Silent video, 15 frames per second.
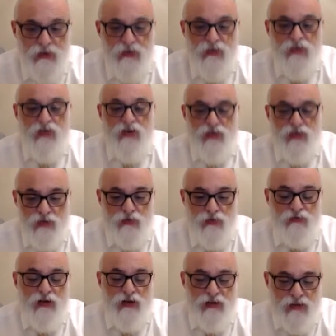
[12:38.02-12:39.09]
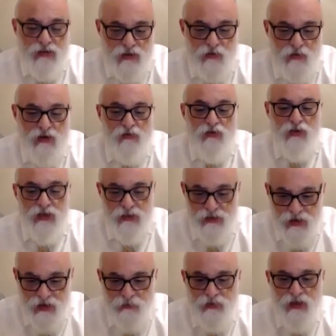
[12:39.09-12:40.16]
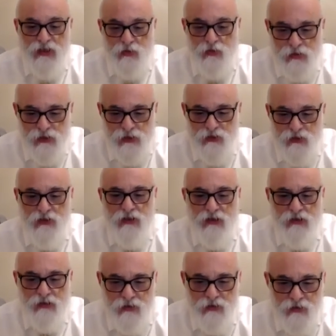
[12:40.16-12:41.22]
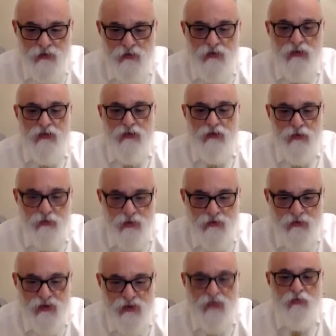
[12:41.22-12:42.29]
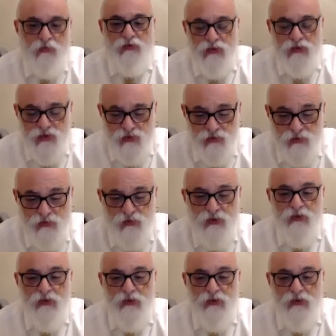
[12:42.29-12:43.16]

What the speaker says: So Hashem directs us wherever you end up. That's where you need to do these two-way funding of Yishuv